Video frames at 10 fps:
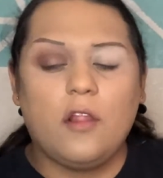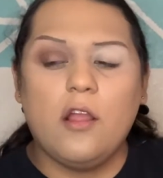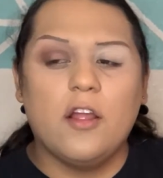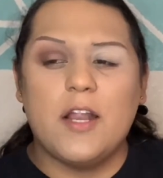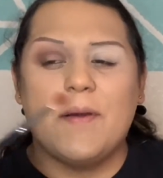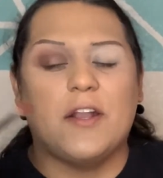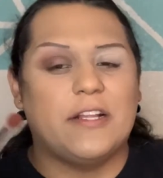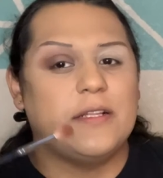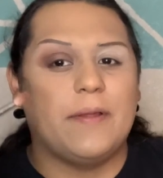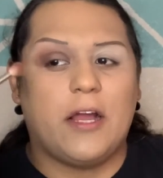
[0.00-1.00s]
Or not my under
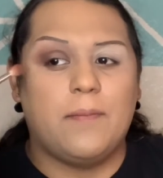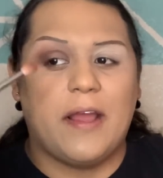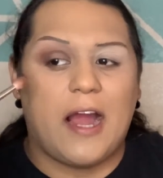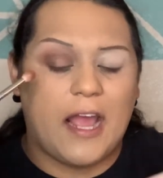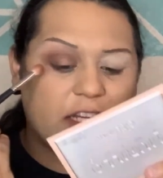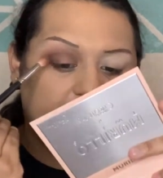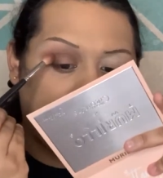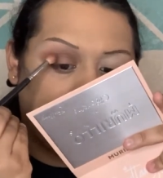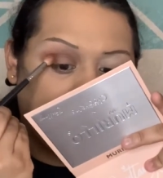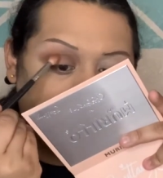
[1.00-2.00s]
eyes, like on my
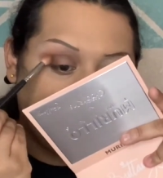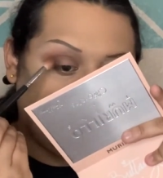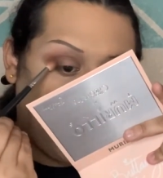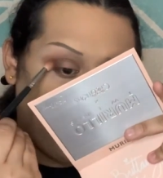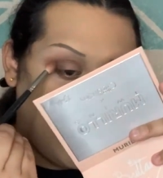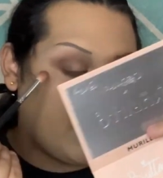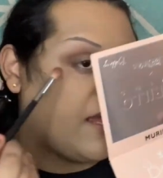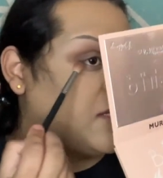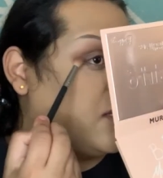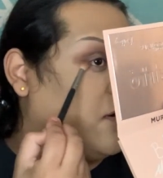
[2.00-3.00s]
eyeshadow. It doesn't look like I have hella
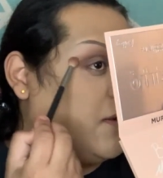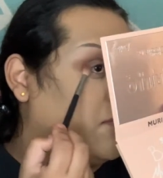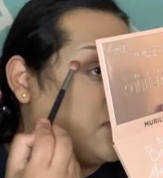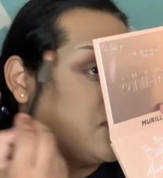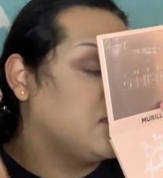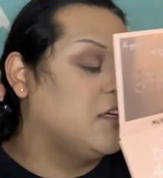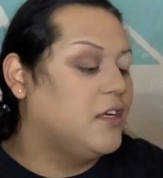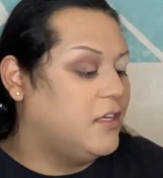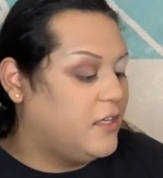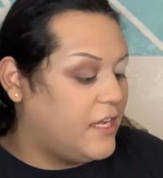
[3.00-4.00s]
eyeshadow on, which
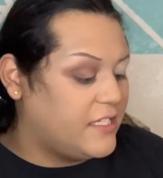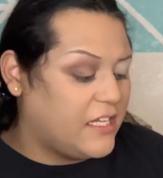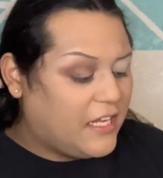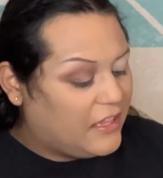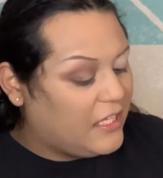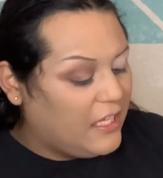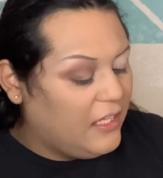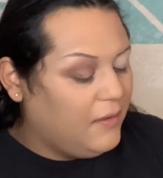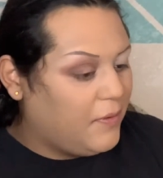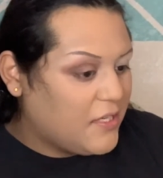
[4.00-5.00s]
is a good thing
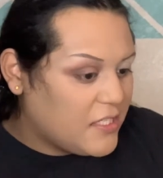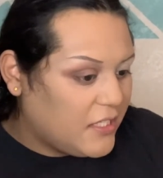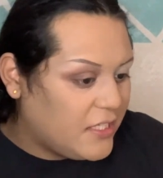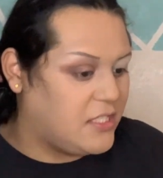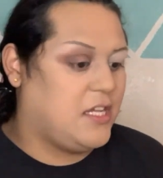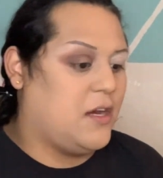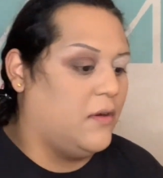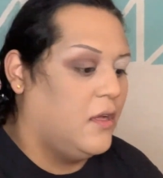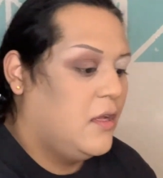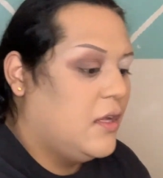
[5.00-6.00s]
personally. So
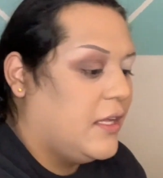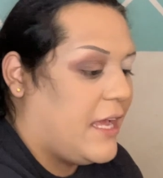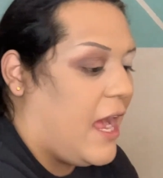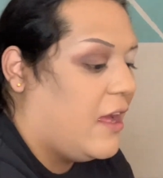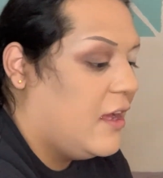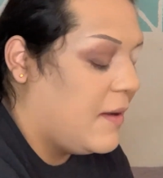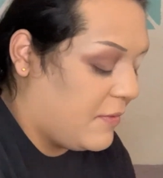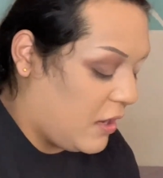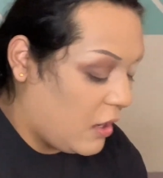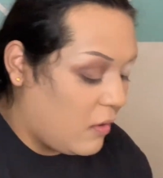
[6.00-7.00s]
yeah, I'm
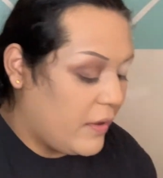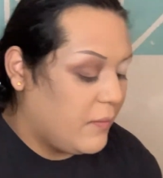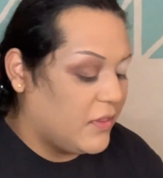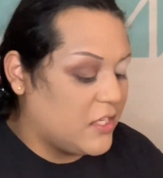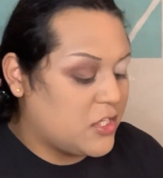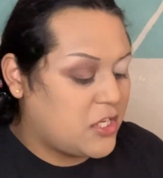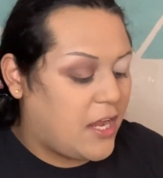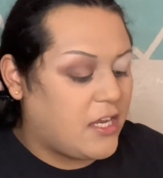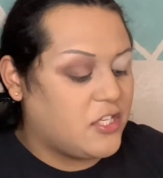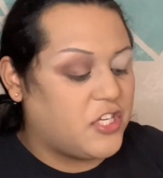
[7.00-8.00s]
gonna go in with the
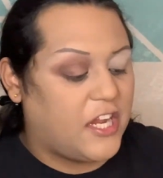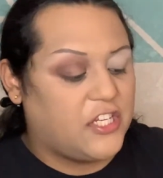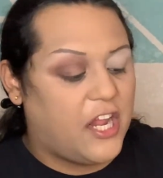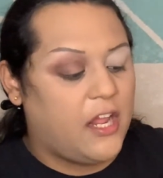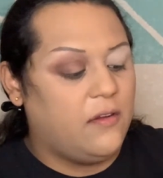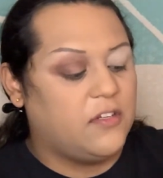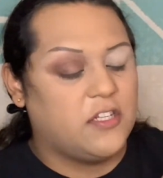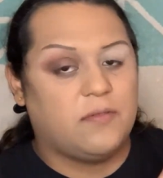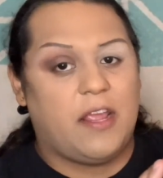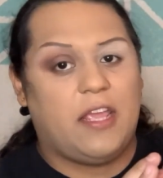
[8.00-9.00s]
shade JJ, which
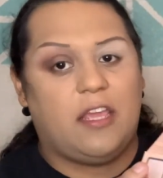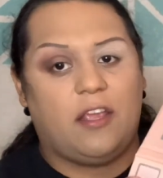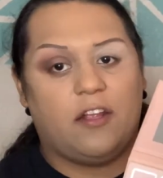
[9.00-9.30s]
is right here.